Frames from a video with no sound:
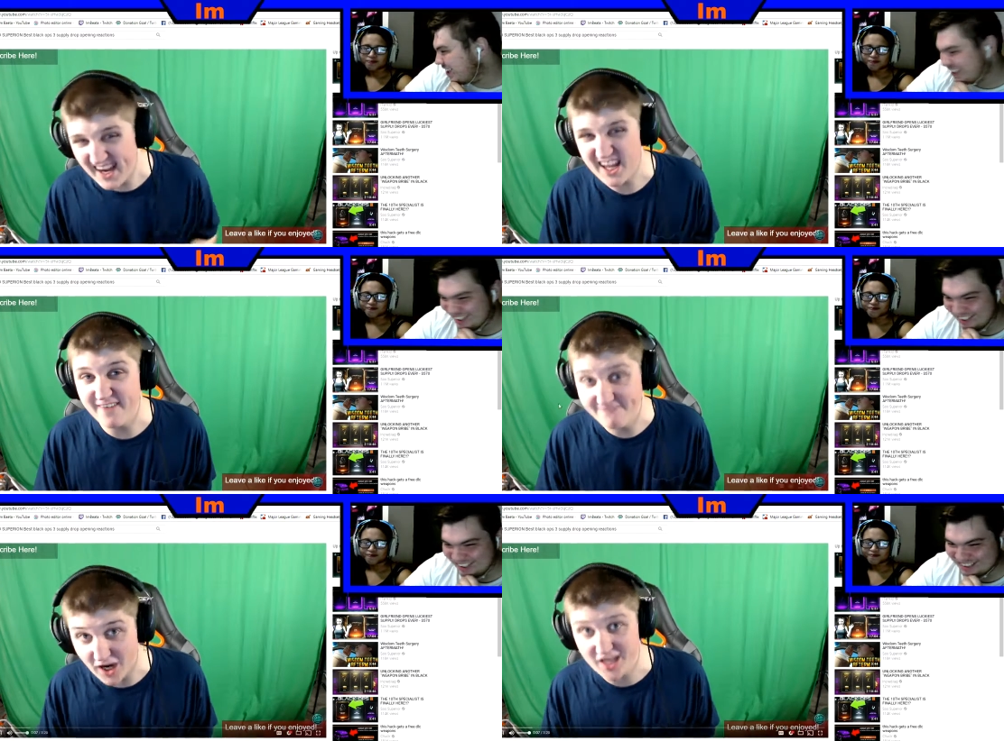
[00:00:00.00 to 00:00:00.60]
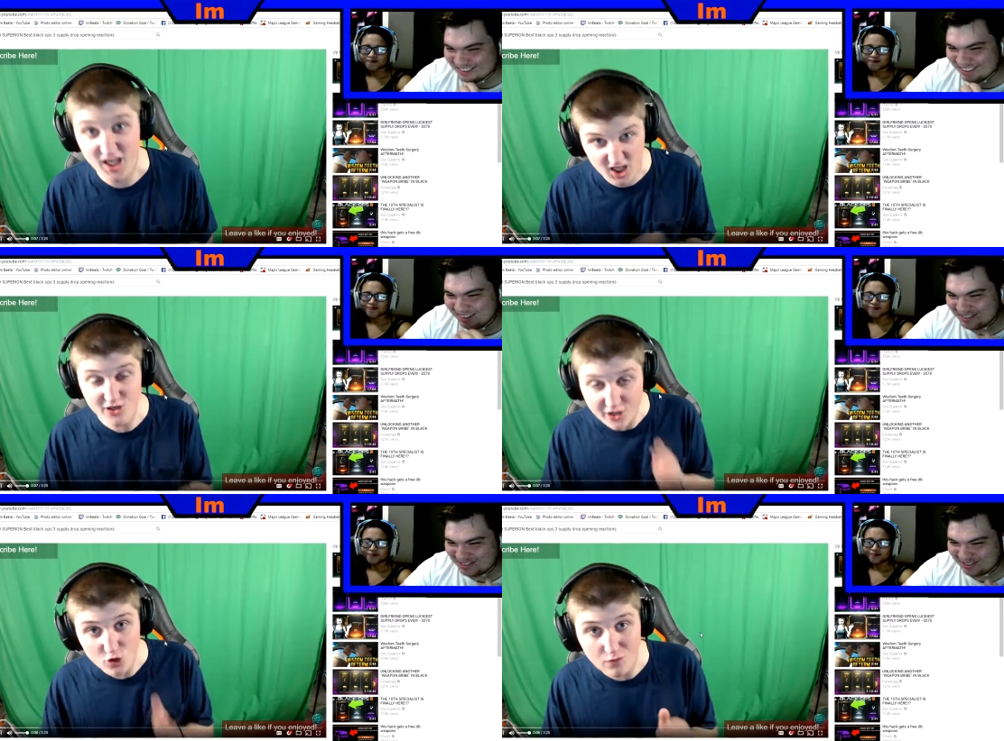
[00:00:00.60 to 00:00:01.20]
Speaker 1: Getting a fucking
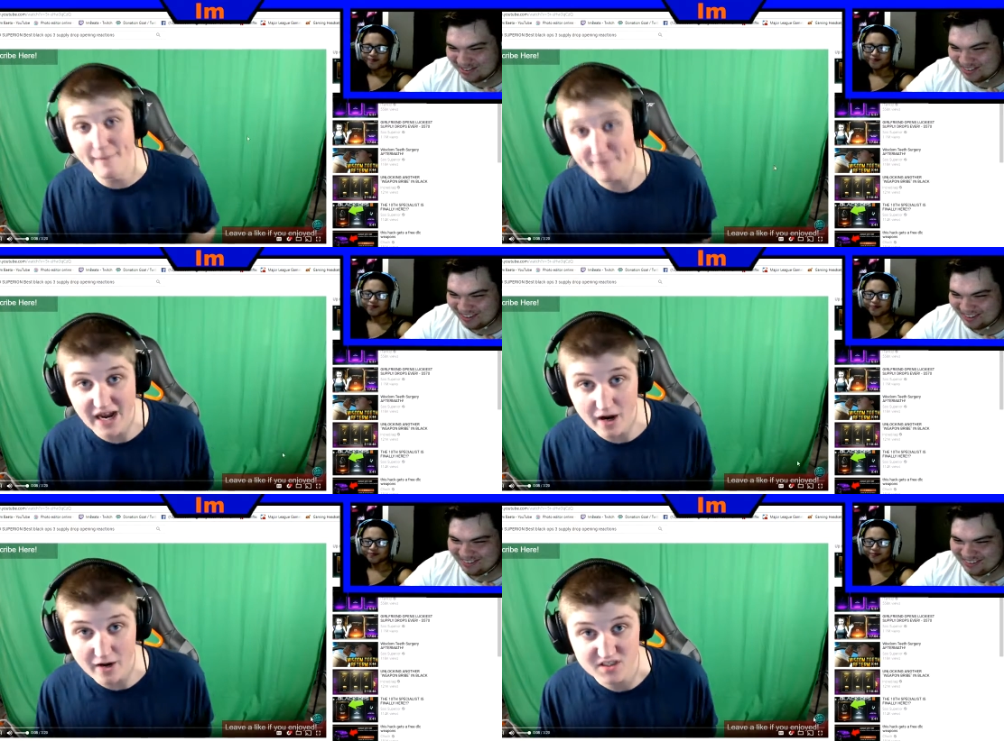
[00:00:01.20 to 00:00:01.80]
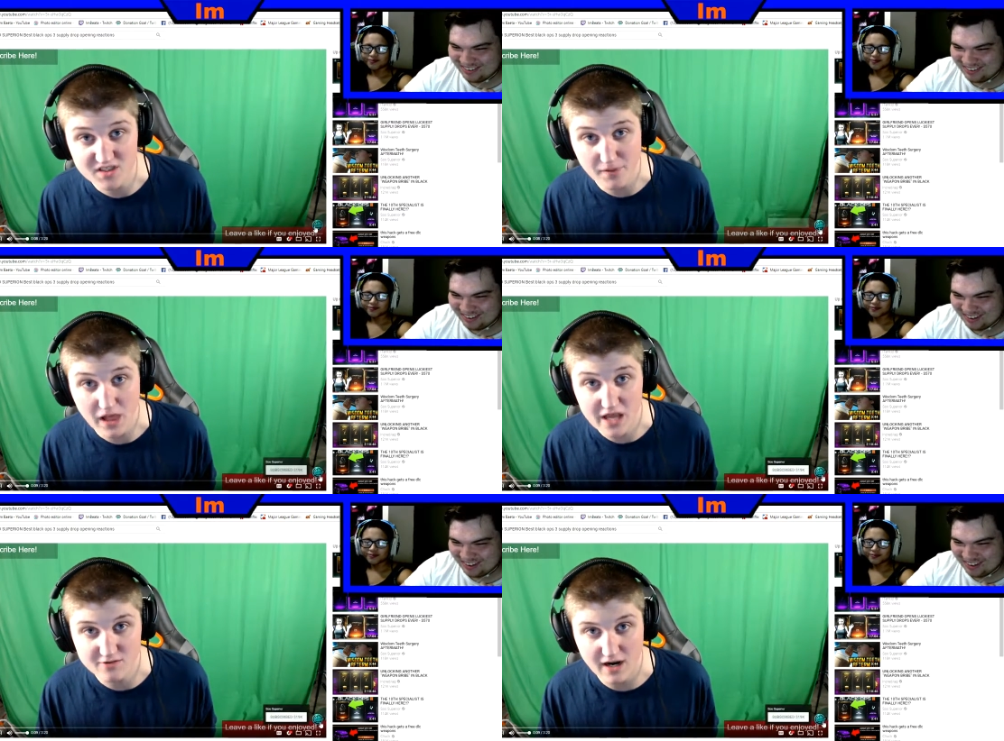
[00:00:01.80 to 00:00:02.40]
so new true, weapon though. Out of a
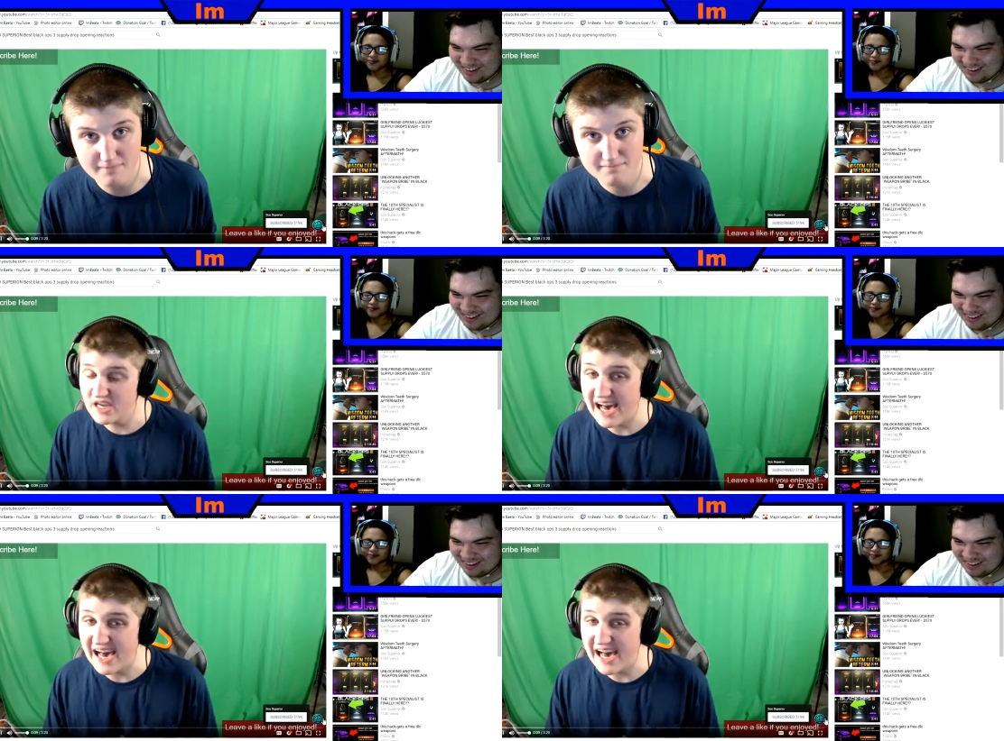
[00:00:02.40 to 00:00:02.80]
supply drop.